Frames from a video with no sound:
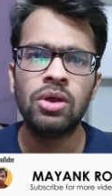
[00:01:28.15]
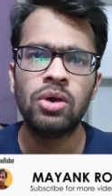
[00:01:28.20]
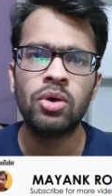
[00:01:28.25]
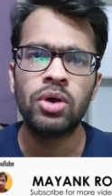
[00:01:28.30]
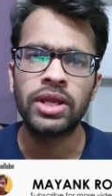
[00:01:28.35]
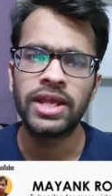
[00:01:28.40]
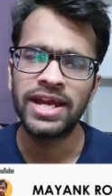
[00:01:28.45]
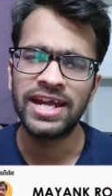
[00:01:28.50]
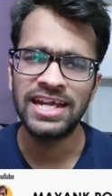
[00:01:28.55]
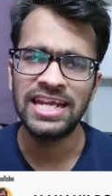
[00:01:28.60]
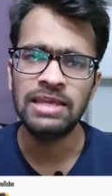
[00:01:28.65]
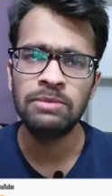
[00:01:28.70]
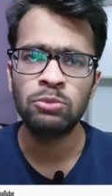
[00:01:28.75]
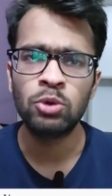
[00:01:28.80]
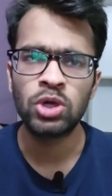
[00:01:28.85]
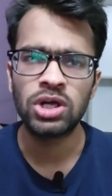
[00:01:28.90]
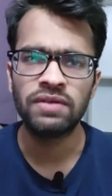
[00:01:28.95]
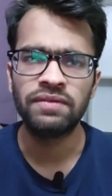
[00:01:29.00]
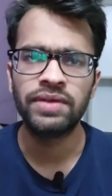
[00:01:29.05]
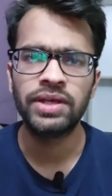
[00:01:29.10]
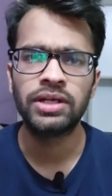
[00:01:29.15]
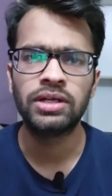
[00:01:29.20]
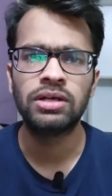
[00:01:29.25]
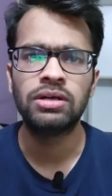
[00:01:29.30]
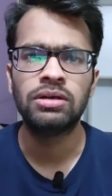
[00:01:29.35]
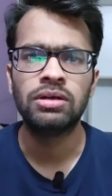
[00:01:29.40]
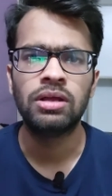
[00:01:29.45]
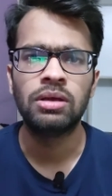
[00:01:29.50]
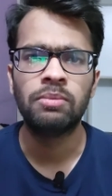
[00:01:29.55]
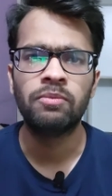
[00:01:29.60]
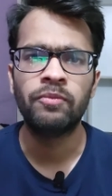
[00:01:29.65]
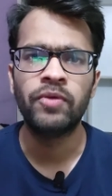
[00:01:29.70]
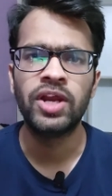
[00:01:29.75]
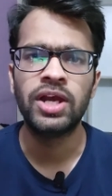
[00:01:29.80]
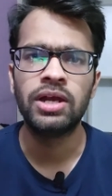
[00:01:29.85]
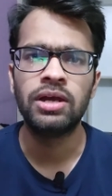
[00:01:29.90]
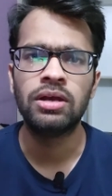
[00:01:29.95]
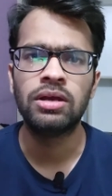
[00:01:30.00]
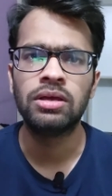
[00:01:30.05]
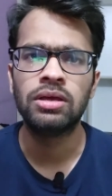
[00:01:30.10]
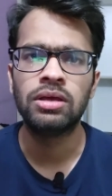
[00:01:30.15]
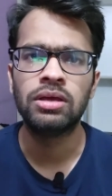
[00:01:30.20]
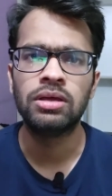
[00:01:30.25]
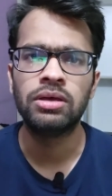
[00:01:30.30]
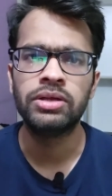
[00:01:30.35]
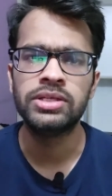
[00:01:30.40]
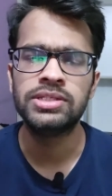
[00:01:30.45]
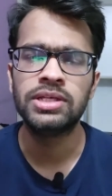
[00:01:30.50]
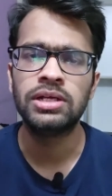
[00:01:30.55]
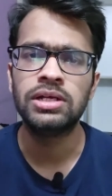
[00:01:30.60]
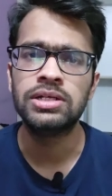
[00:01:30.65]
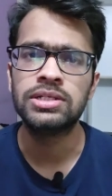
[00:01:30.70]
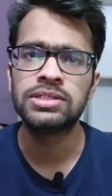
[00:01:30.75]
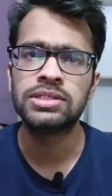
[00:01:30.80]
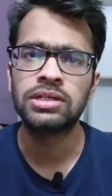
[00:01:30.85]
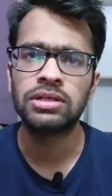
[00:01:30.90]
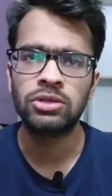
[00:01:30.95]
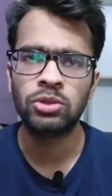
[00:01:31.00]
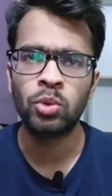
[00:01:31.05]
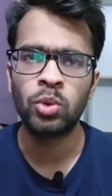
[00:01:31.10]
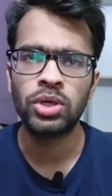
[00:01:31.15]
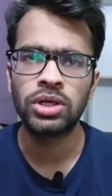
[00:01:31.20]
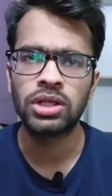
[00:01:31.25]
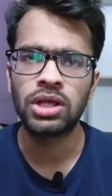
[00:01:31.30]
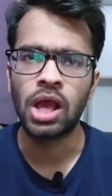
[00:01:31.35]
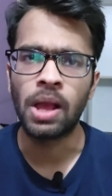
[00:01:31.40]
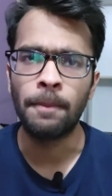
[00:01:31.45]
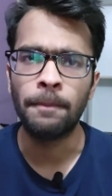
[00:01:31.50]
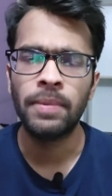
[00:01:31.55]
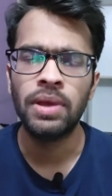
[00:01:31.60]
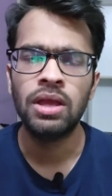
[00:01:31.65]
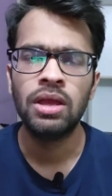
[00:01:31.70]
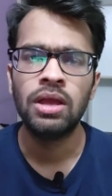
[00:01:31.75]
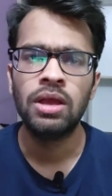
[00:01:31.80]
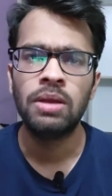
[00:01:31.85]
or get demotivated when uh, results don't come.